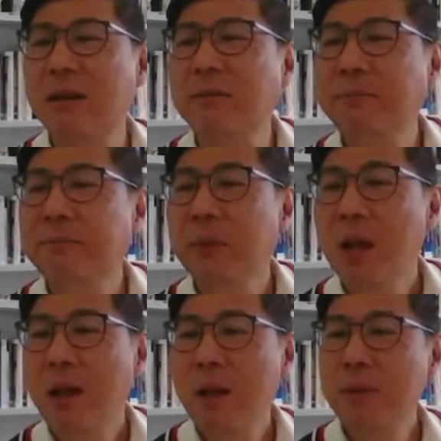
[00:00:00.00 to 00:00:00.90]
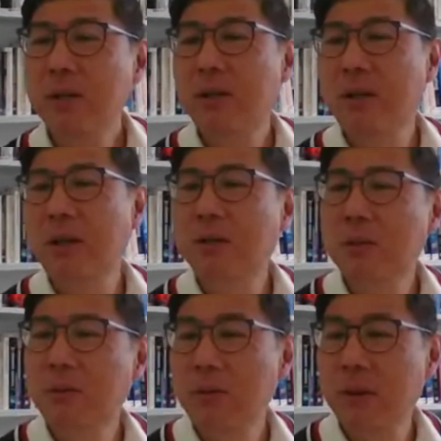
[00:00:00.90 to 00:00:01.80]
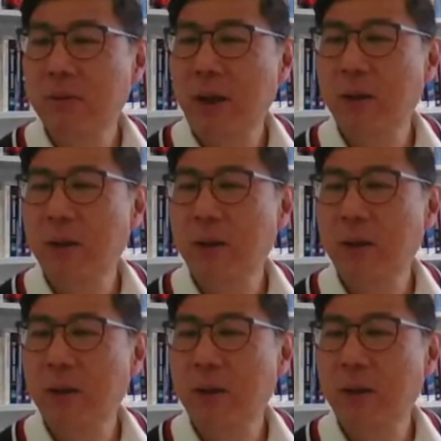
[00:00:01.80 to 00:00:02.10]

Yeah. Let me just see tools.